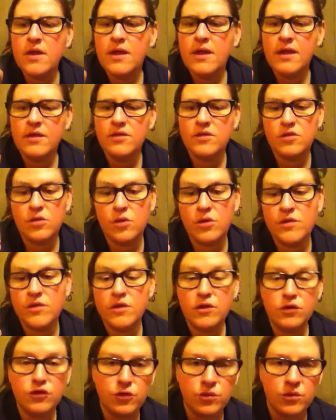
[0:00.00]
and store as
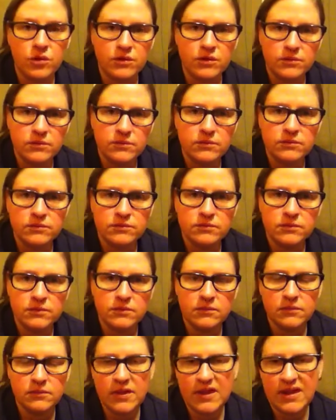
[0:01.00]
usual.
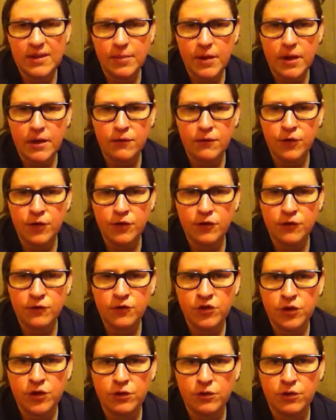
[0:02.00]
Keep out of reach of
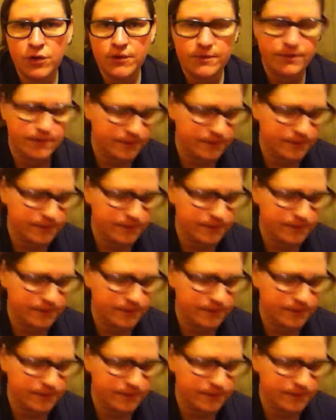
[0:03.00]
children.